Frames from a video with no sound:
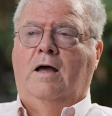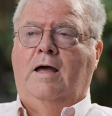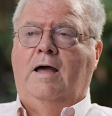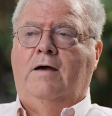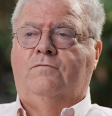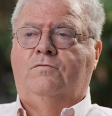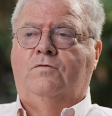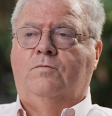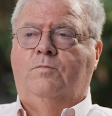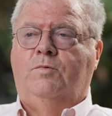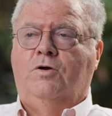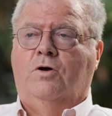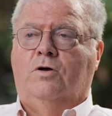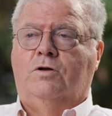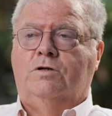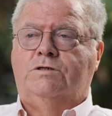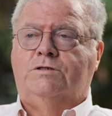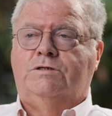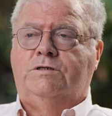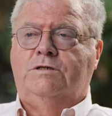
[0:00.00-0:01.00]
I have to be
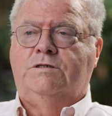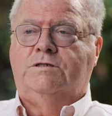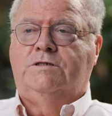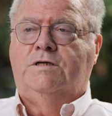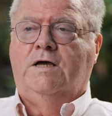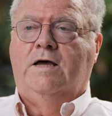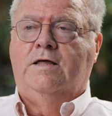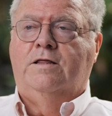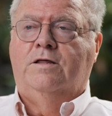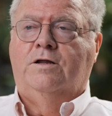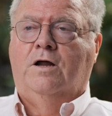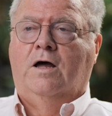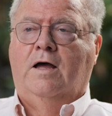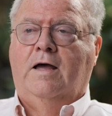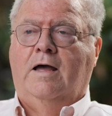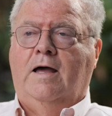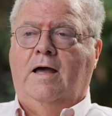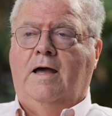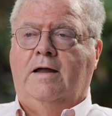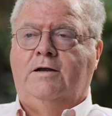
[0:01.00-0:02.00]
honest and say that
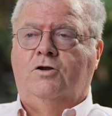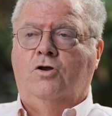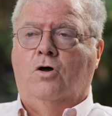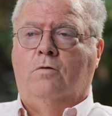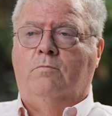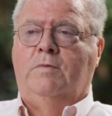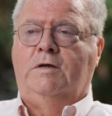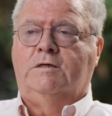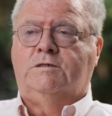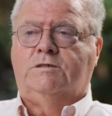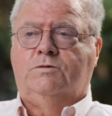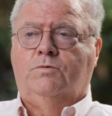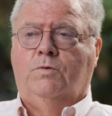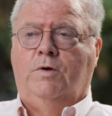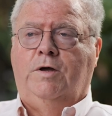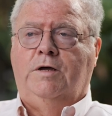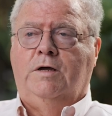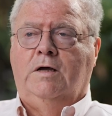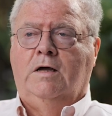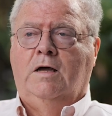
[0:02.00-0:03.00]
I had not met
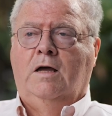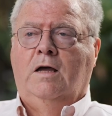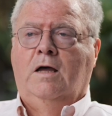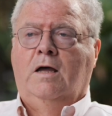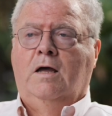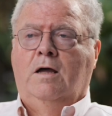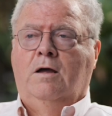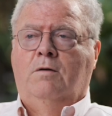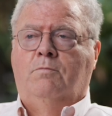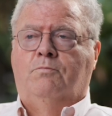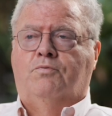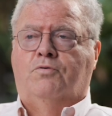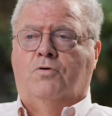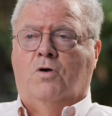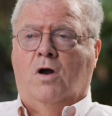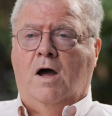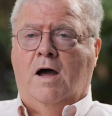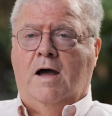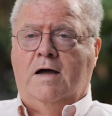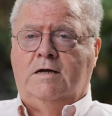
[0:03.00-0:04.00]
Sui
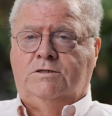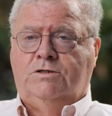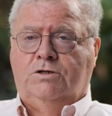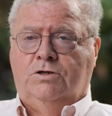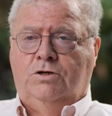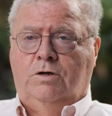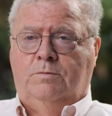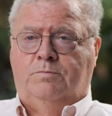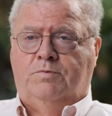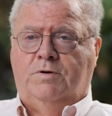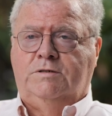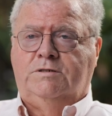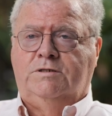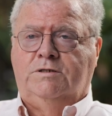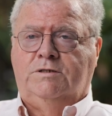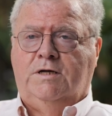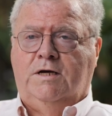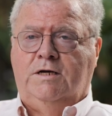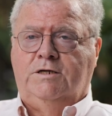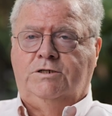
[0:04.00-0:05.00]
prior to her
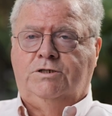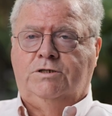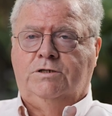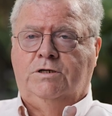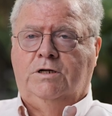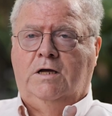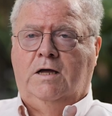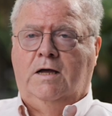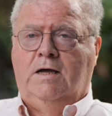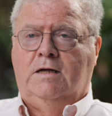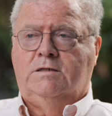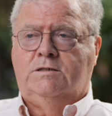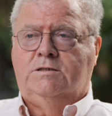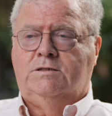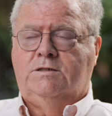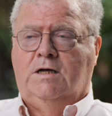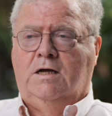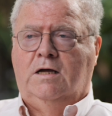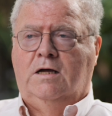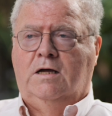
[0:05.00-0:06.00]
presentation
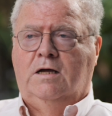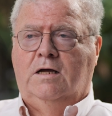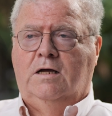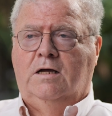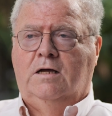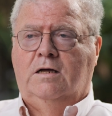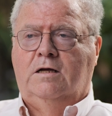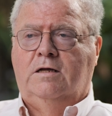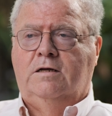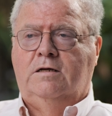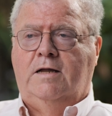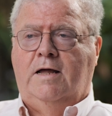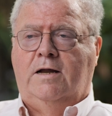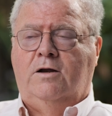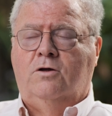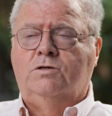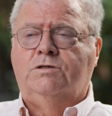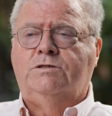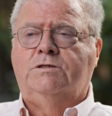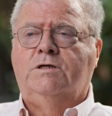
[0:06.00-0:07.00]
at uh,
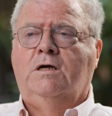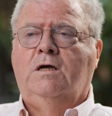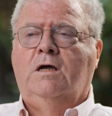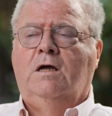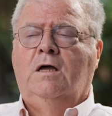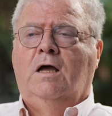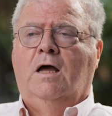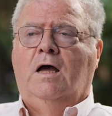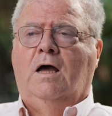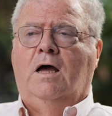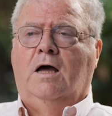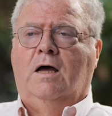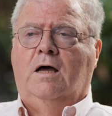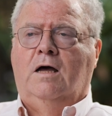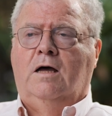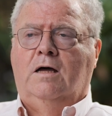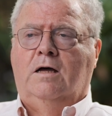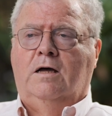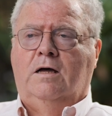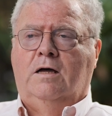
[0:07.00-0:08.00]
NANOS.
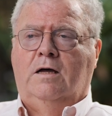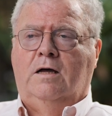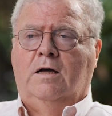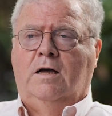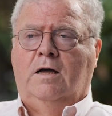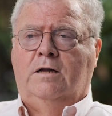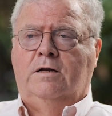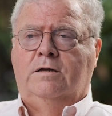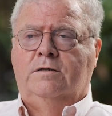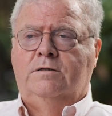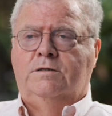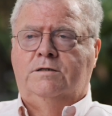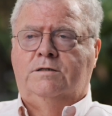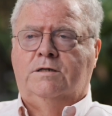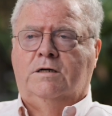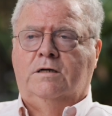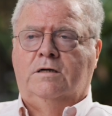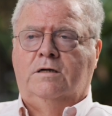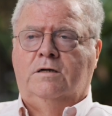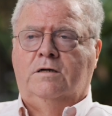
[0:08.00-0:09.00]
Uh, and
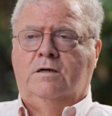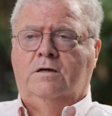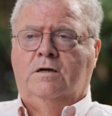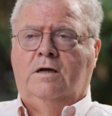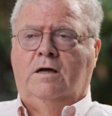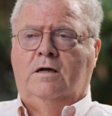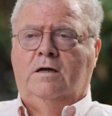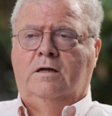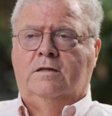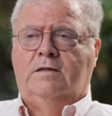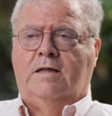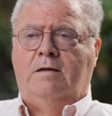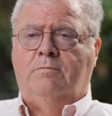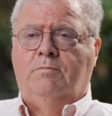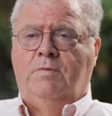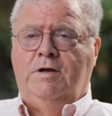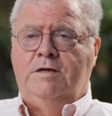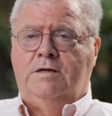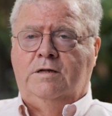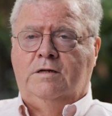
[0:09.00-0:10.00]
uh, at that
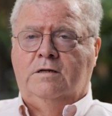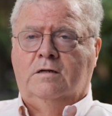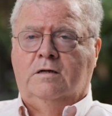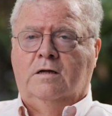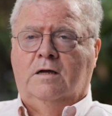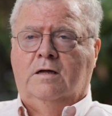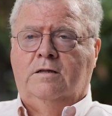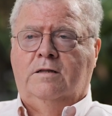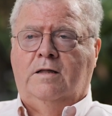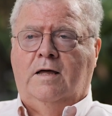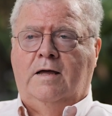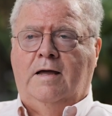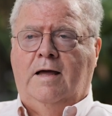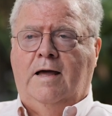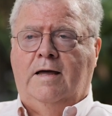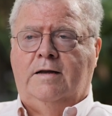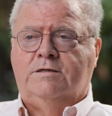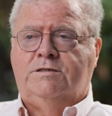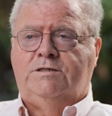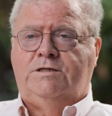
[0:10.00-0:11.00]
meeting, uh, they
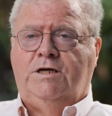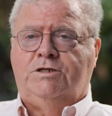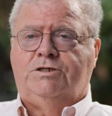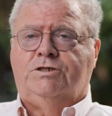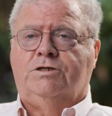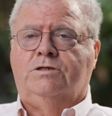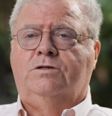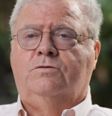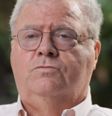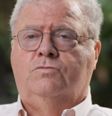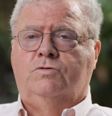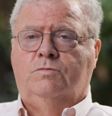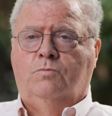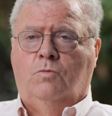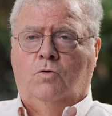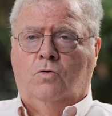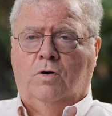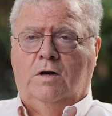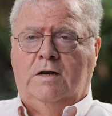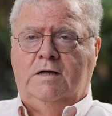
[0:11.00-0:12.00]
had a session that was
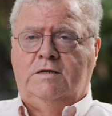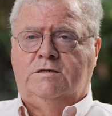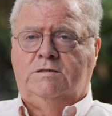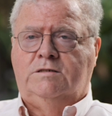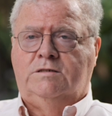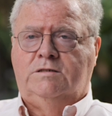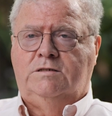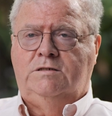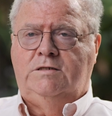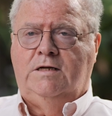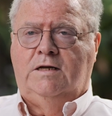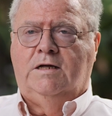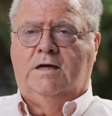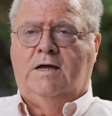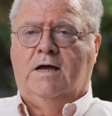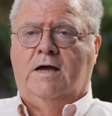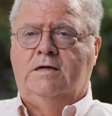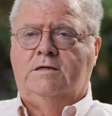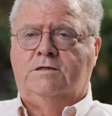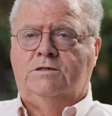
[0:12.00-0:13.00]
more or less
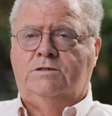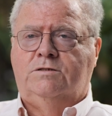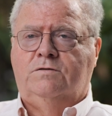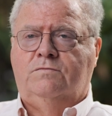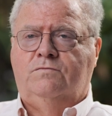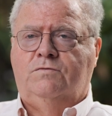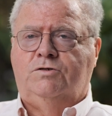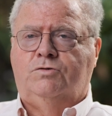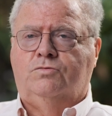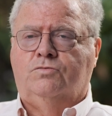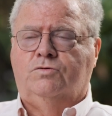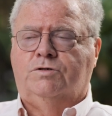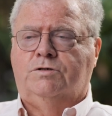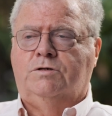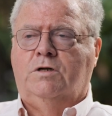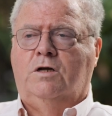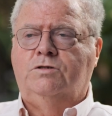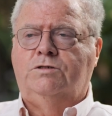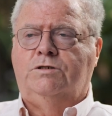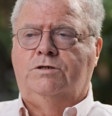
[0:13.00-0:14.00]
dedicated to visual
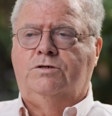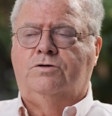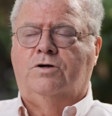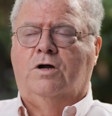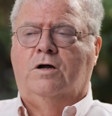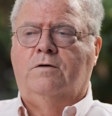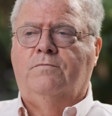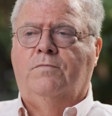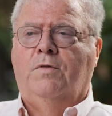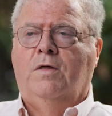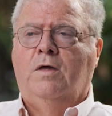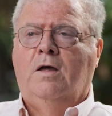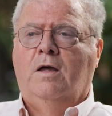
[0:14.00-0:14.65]
snow syndrome.